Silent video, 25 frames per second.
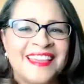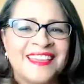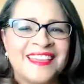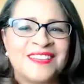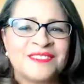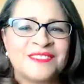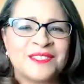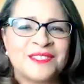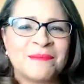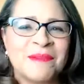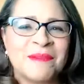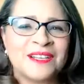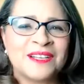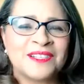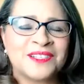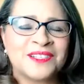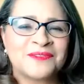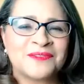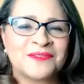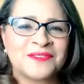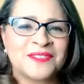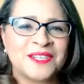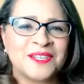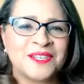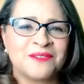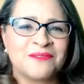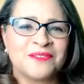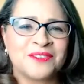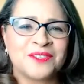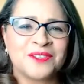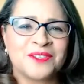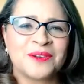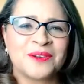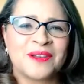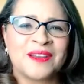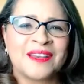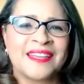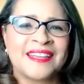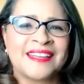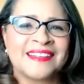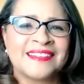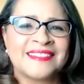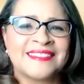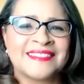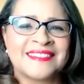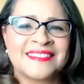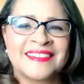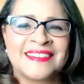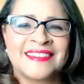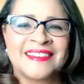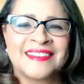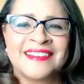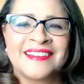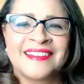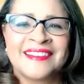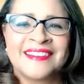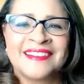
Thank you so much too for joining us.